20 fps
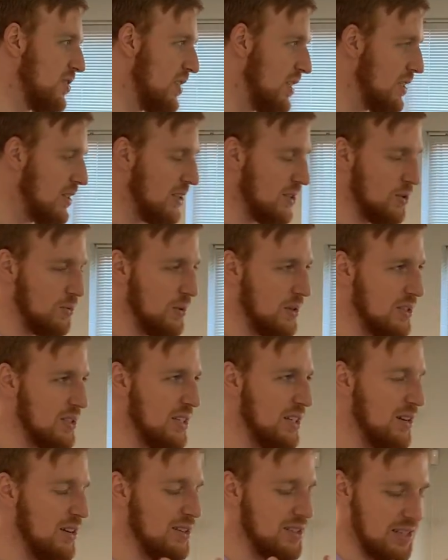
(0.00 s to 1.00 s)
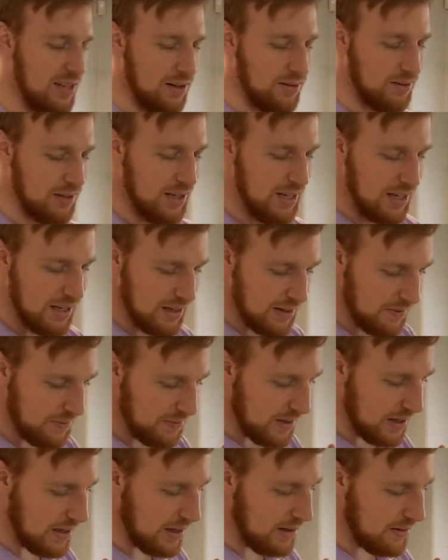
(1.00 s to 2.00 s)
So these, I just want us to notice how
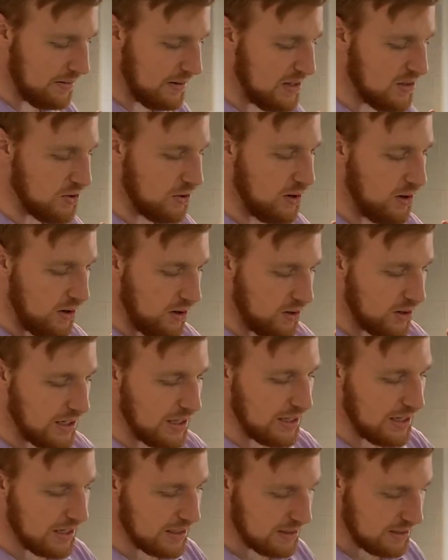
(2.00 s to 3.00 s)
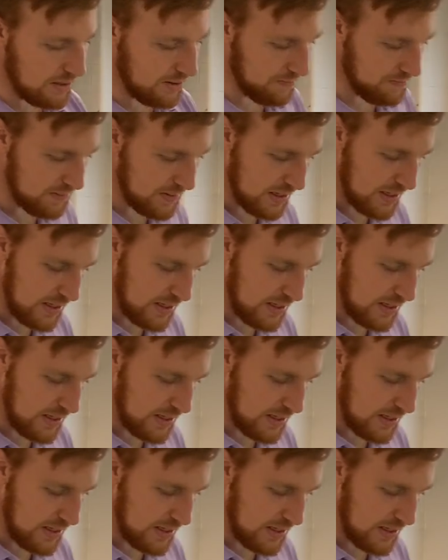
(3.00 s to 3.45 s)
these are all connected.